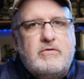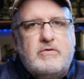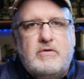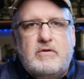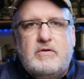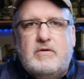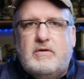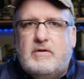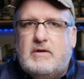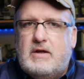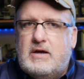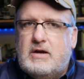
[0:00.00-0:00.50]

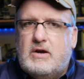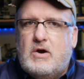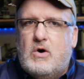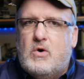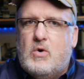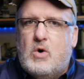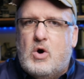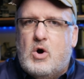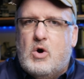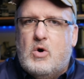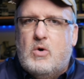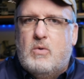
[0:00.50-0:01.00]
until I
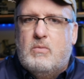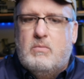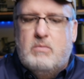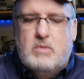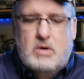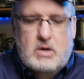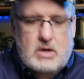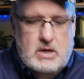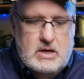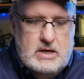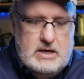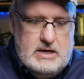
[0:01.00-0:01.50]
go home.
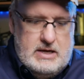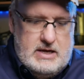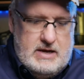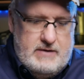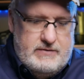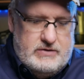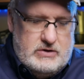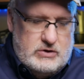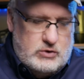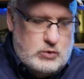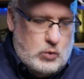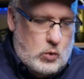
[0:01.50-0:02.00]

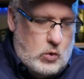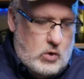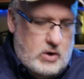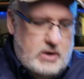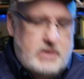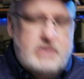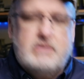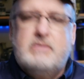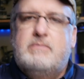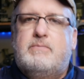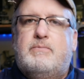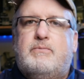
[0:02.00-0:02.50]
If there's
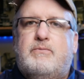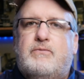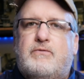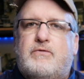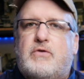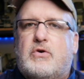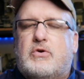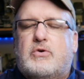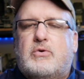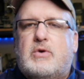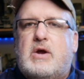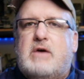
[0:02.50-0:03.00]
one
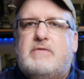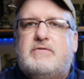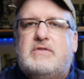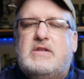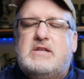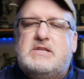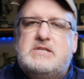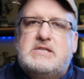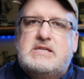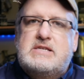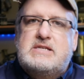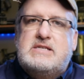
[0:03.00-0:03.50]
photograph
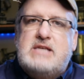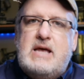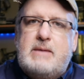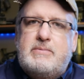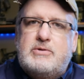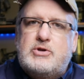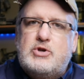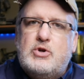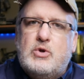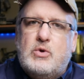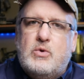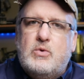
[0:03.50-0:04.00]
that's
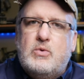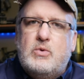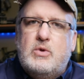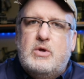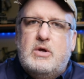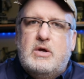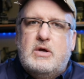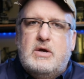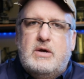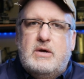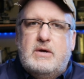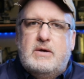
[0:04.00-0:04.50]
exceptional,
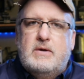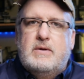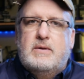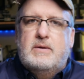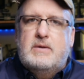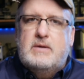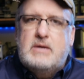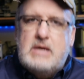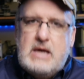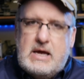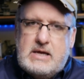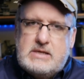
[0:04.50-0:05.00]

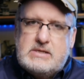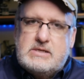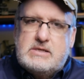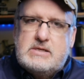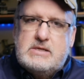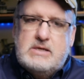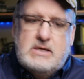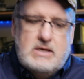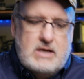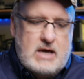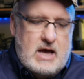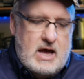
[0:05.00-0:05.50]

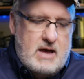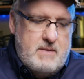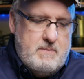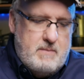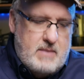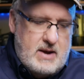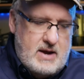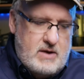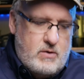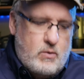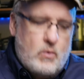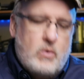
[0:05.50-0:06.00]
yes, I
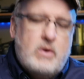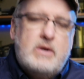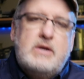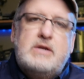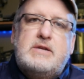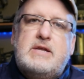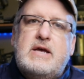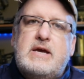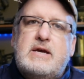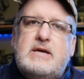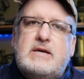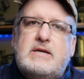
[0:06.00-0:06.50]
might want
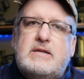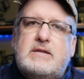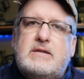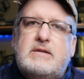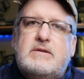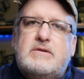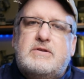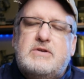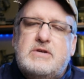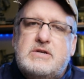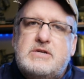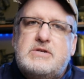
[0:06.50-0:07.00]
to take it
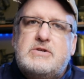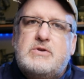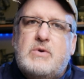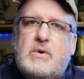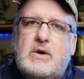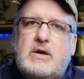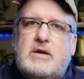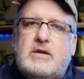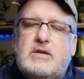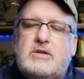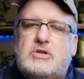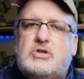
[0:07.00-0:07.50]
just so
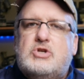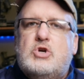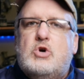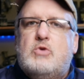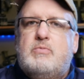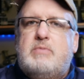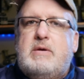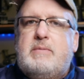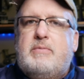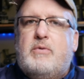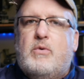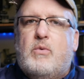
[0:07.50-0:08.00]
I can show
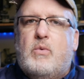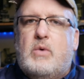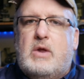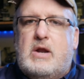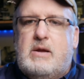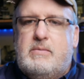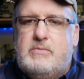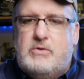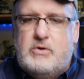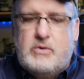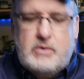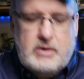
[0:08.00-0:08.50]
people what
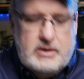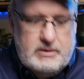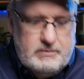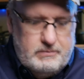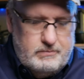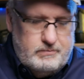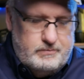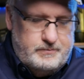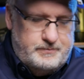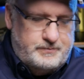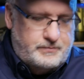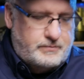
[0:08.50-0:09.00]
I'm doing
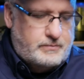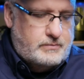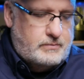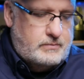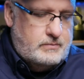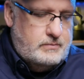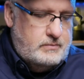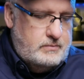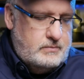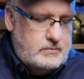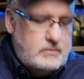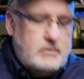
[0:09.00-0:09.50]

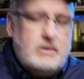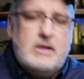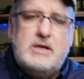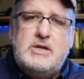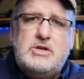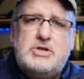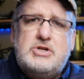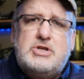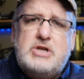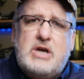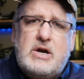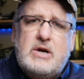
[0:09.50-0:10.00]

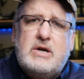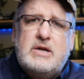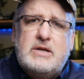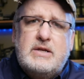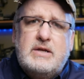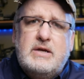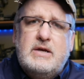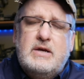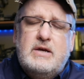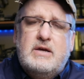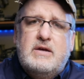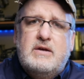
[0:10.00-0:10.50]
and share
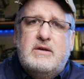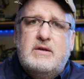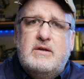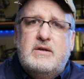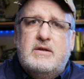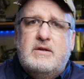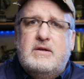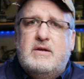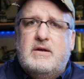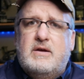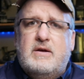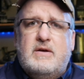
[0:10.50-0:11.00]
it
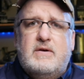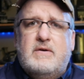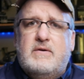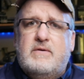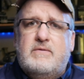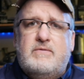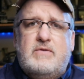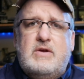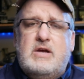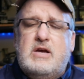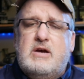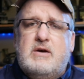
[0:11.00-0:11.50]

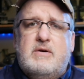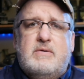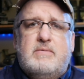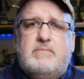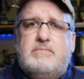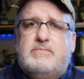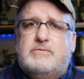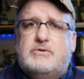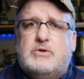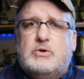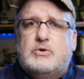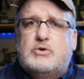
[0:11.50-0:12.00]
via
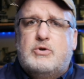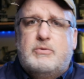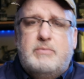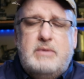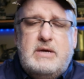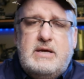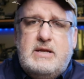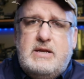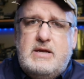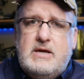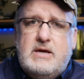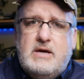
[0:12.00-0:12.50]
social
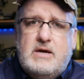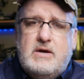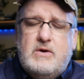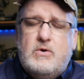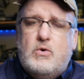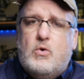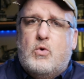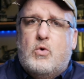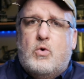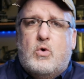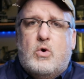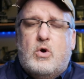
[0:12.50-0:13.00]
media
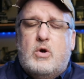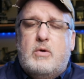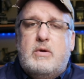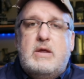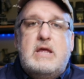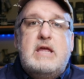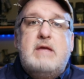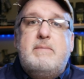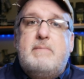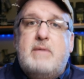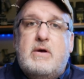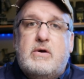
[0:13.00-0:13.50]
or
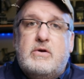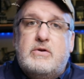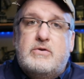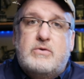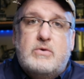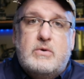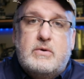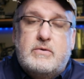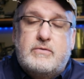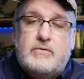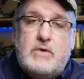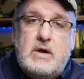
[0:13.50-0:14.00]
email it
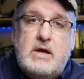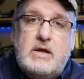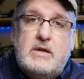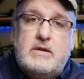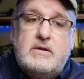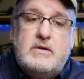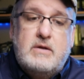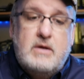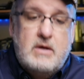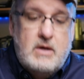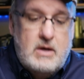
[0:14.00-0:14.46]
to a friend.